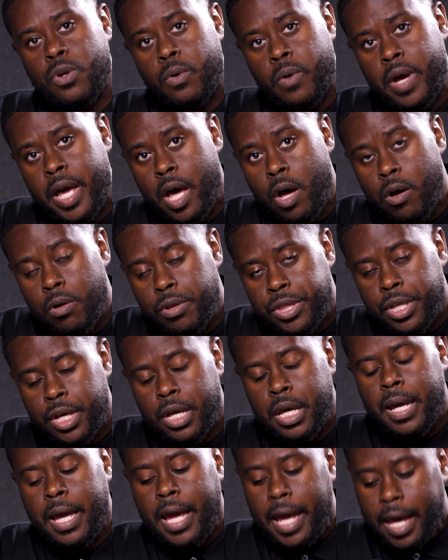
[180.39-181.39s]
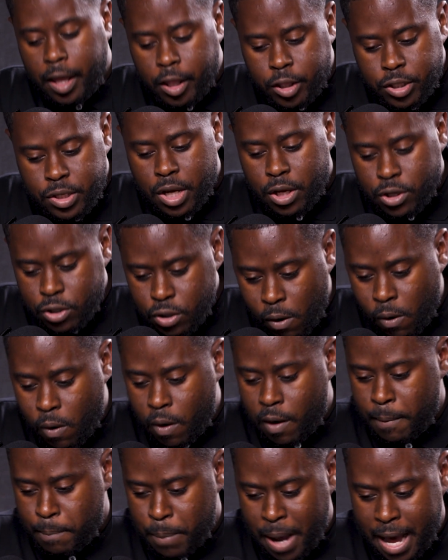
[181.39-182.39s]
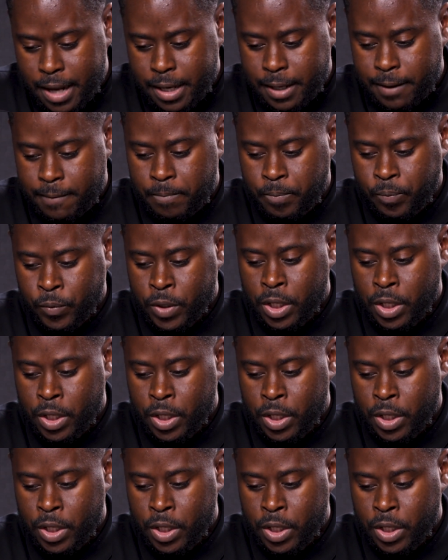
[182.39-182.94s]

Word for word: to your health and your body.